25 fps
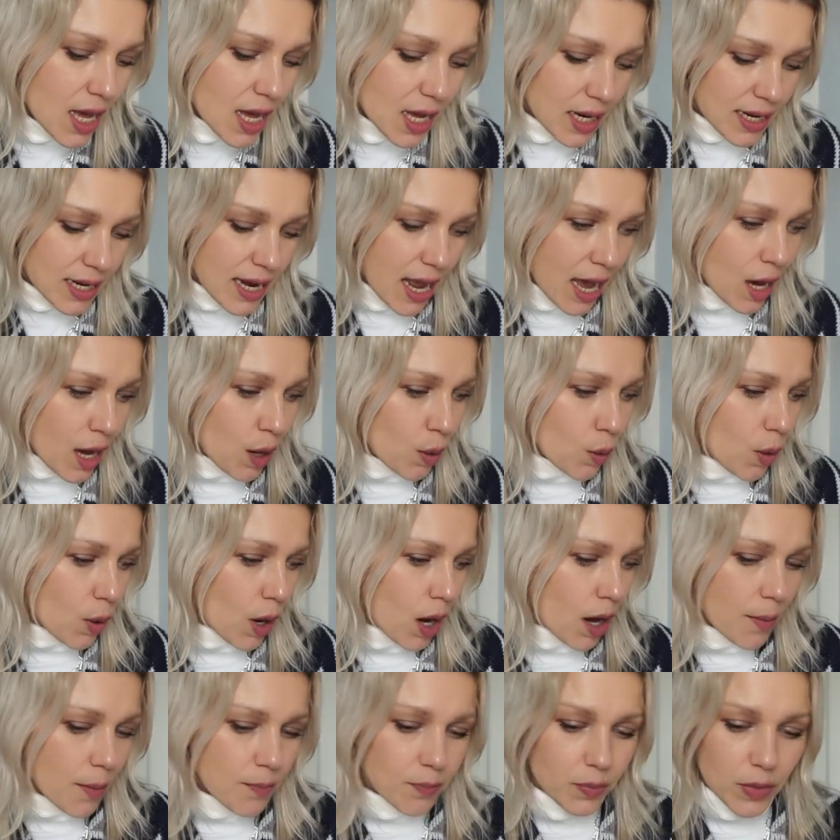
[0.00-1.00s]
Now,
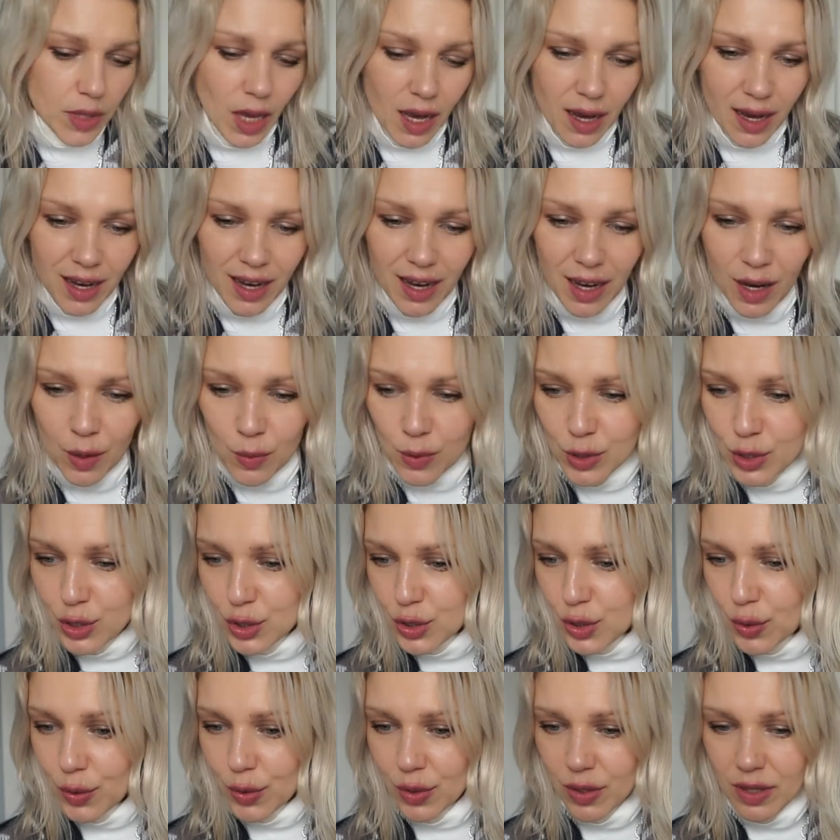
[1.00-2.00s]
I want to
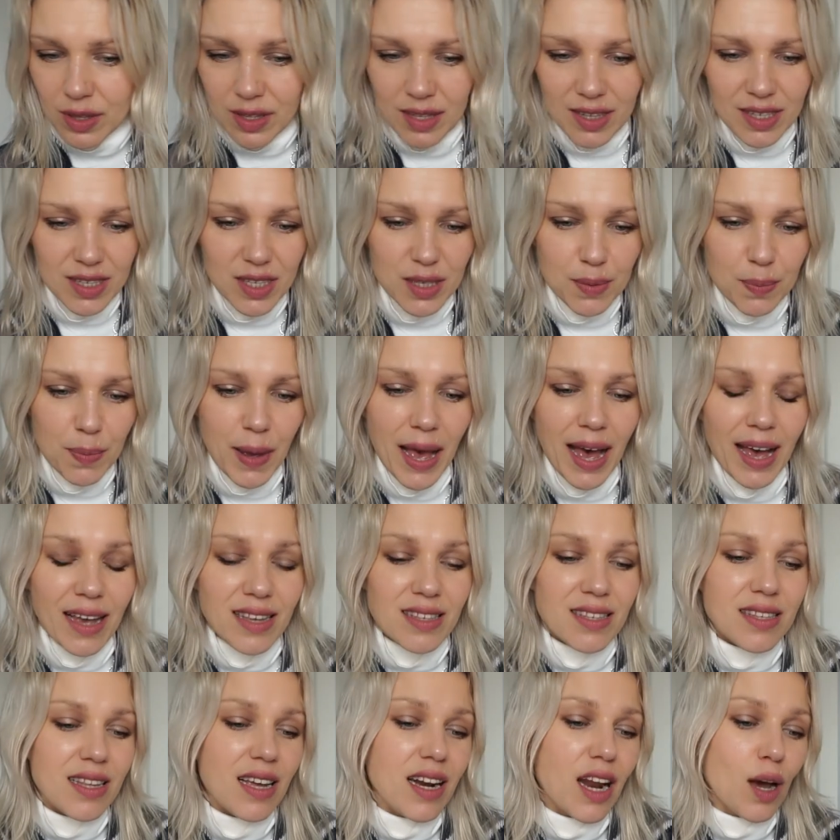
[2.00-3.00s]
show you this pad
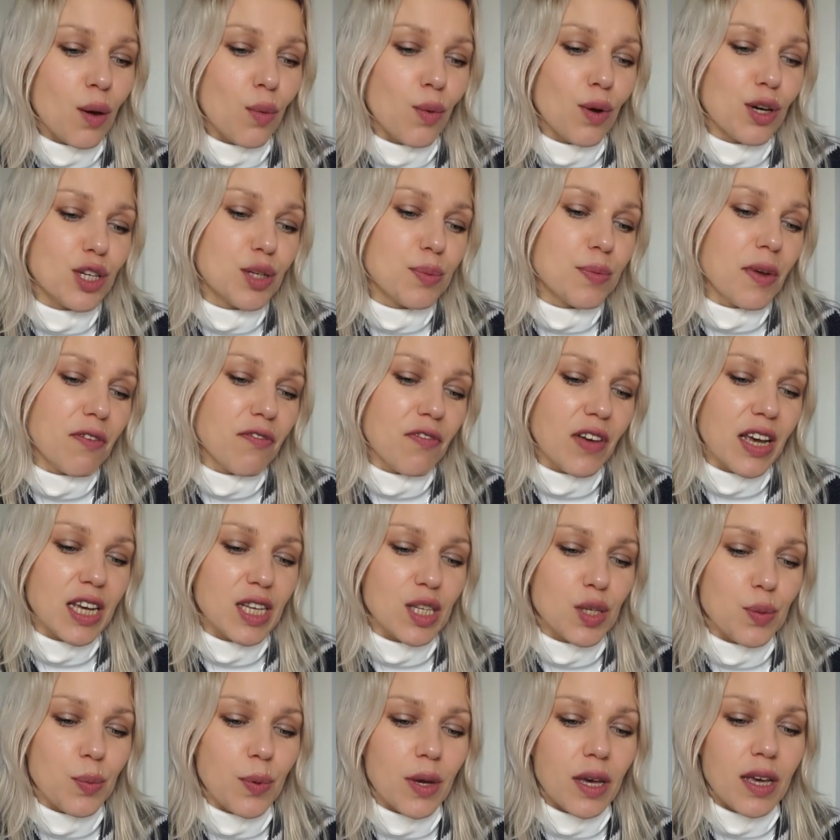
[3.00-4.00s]
that I wash my
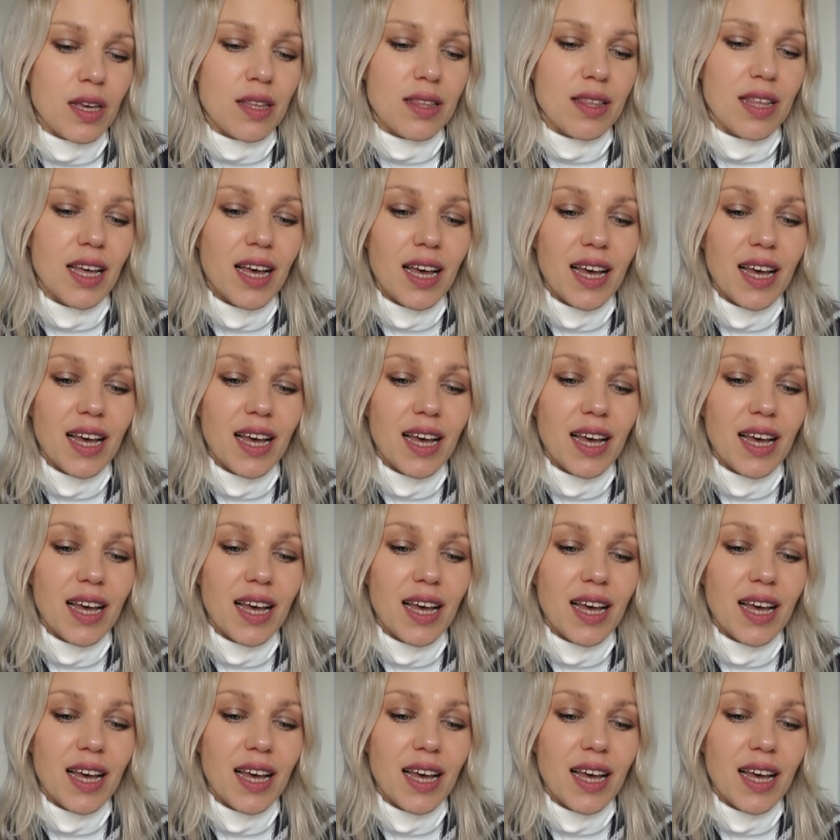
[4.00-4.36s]
face with.